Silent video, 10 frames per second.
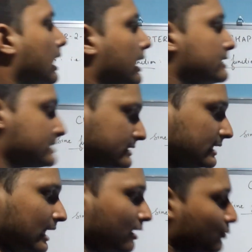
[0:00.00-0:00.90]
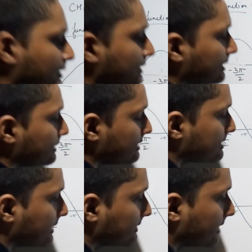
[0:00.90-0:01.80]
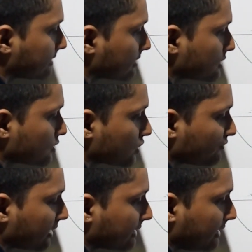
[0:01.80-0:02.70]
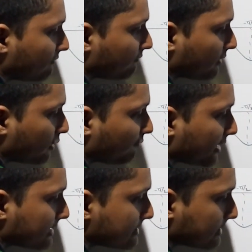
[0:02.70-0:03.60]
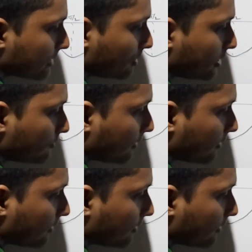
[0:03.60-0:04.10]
I'll just tell how it is like that. So if I tell f of x is equal to